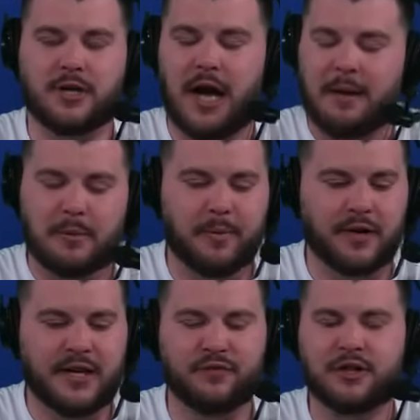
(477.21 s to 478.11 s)
I'm a
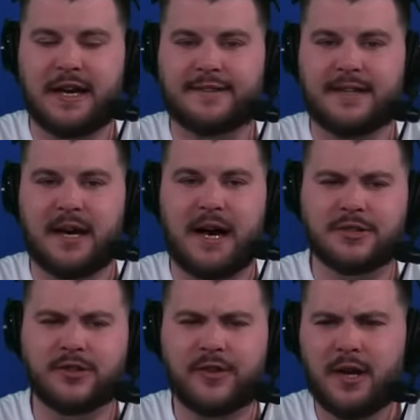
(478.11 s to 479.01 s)
believer in Isaiah
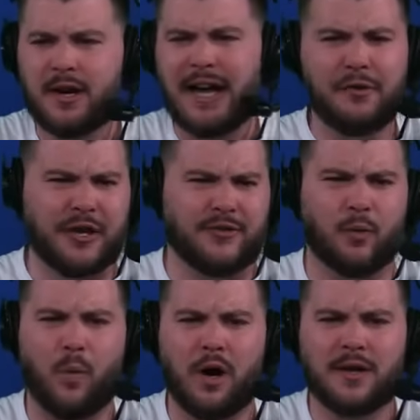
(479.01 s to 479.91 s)
Hodgins. I don't think he's a
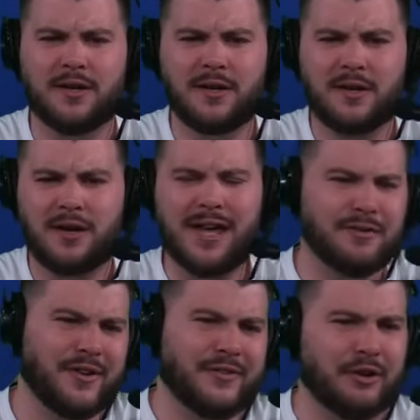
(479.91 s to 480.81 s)
one. I don't
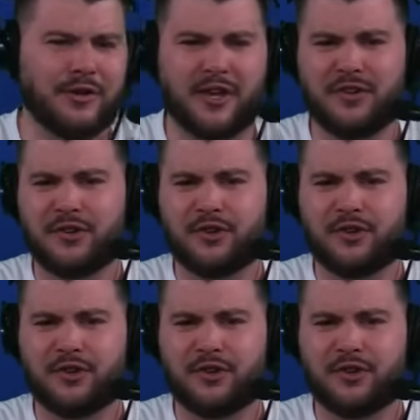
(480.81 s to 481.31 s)
necessarily think he's a